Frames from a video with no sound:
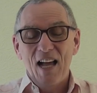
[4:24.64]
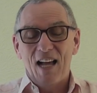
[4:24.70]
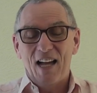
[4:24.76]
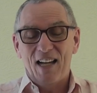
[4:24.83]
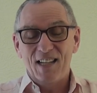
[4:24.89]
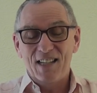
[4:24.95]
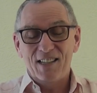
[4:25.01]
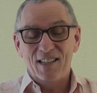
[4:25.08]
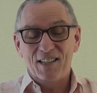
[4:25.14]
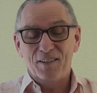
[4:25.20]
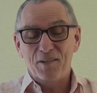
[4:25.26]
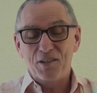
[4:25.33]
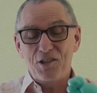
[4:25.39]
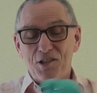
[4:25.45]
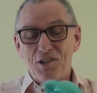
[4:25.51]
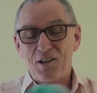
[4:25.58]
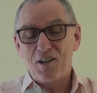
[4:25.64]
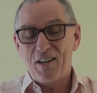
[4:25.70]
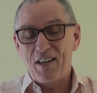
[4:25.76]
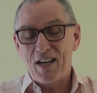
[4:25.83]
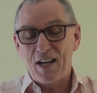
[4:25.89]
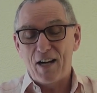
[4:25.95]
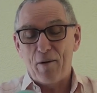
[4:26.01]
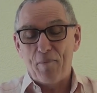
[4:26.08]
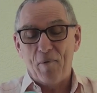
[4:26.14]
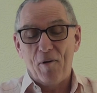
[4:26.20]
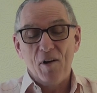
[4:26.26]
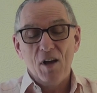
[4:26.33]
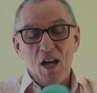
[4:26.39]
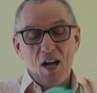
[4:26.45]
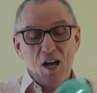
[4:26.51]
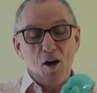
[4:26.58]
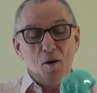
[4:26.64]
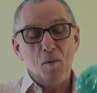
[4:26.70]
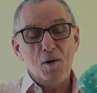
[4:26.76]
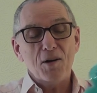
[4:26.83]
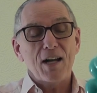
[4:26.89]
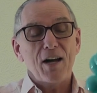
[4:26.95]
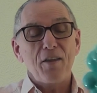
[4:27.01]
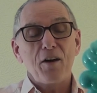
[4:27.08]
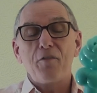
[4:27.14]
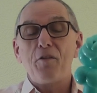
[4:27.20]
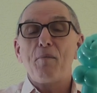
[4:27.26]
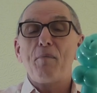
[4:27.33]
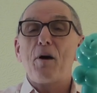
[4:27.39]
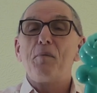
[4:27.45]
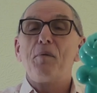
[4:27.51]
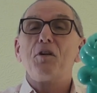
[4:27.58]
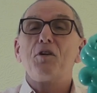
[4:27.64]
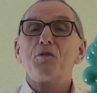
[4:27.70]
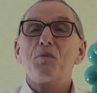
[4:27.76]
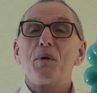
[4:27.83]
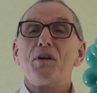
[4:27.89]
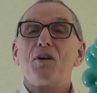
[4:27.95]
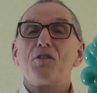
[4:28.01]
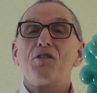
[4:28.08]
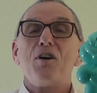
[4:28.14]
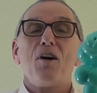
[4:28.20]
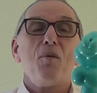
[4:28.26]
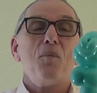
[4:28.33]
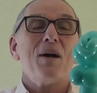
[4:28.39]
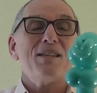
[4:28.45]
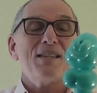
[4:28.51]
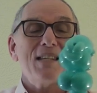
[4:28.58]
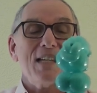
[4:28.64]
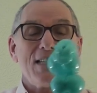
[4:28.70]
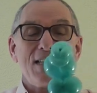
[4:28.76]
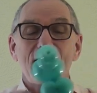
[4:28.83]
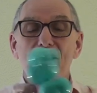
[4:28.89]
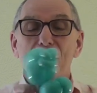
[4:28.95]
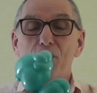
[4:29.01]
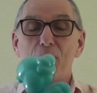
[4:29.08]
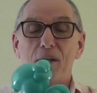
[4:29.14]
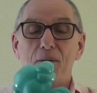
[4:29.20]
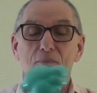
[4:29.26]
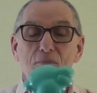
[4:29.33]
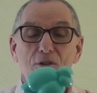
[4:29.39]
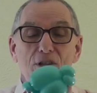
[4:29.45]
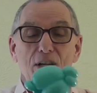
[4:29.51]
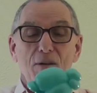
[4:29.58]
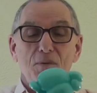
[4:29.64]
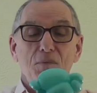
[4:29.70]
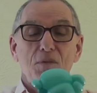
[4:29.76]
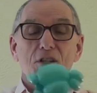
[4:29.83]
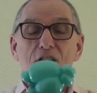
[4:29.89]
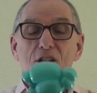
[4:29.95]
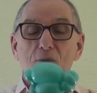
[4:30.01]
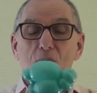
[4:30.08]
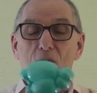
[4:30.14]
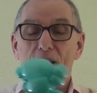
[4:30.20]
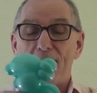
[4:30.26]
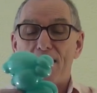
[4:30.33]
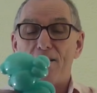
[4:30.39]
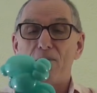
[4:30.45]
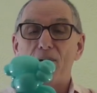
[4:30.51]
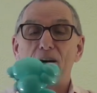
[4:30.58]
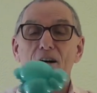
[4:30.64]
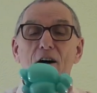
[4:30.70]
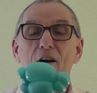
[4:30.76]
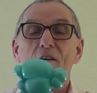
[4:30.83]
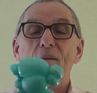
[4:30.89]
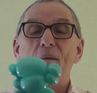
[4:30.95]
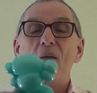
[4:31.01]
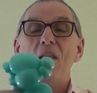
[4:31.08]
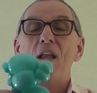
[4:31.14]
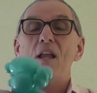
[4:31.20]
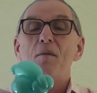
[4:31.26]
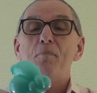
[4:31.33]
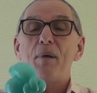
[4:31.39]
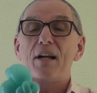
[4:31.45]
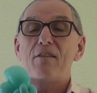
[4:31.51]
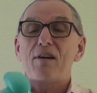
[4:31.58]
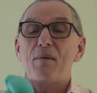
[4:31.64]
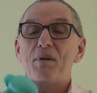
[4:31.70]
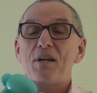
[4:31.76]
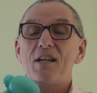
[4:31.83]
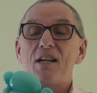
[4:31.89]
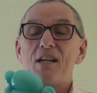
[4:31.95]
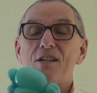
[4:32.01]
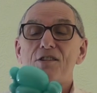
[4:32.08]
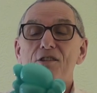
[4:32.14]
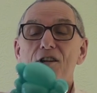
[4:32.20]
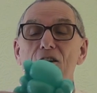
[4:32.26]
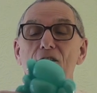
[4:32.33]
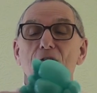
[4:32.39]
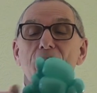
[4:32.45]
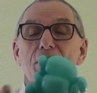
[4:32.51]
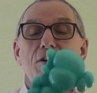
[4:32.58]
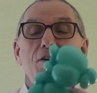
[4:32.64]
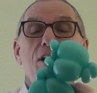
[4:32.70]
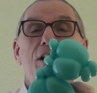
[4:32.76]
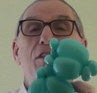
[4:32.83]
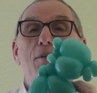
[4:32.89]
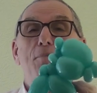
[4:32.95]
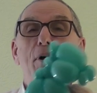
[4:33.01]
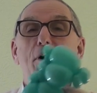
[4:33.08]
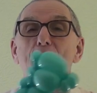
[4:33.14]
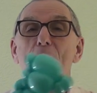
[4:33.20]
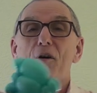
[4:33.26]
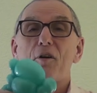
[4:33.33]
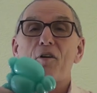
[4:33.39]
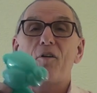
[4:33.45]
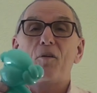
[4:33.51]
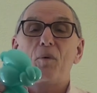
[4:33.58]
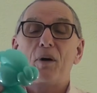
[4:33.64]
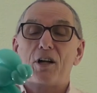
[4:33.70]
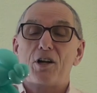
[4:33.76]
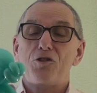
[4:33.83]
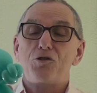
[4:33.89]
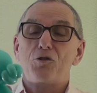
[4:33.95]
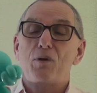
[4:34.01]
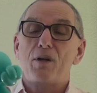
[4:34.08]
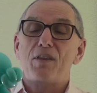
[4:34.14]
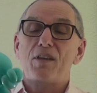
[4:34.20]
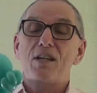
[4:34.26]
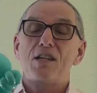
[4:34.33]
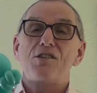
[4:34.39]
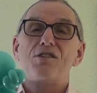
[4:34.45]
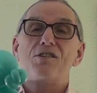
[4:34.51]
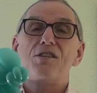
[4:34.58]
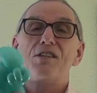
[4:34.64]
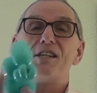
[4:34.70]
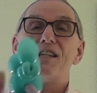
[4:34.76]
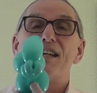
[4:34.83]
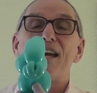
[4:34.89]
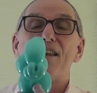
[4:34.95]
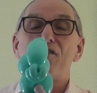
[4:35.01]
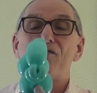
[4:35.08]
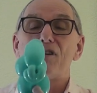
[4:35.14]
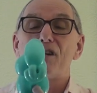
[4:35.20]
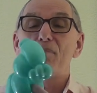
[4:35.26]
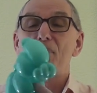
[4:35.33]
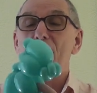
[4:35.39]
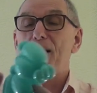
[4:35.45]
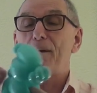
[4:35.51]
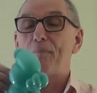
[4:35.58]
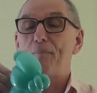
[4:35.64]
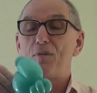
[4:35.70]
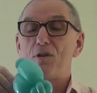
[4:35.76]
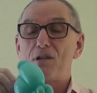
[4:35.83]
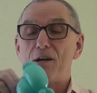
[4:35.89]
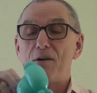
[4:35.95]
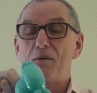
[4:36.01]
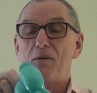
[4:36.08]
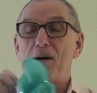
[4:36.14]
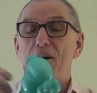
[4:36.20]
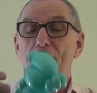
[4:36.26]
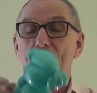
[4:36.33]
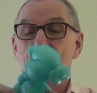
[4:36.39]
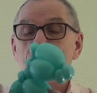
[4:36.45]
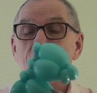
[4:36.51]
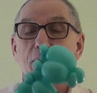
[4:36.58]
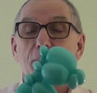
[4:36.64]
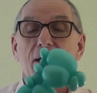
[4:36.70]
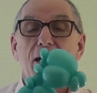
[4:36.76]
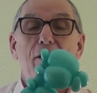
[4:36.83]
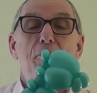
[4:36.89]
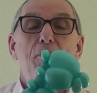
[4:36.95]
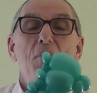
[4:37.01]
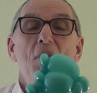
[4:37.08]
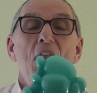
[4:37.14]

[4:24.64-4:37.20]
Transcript: And uh, we'll just tie that up. Uh, I won't cut that for the moment because we've got to tie one sixty to it. So this is what our uh, bunny rabbit is uh, looking like at the moment. We're going to join these together in a minute. So uh, there we go.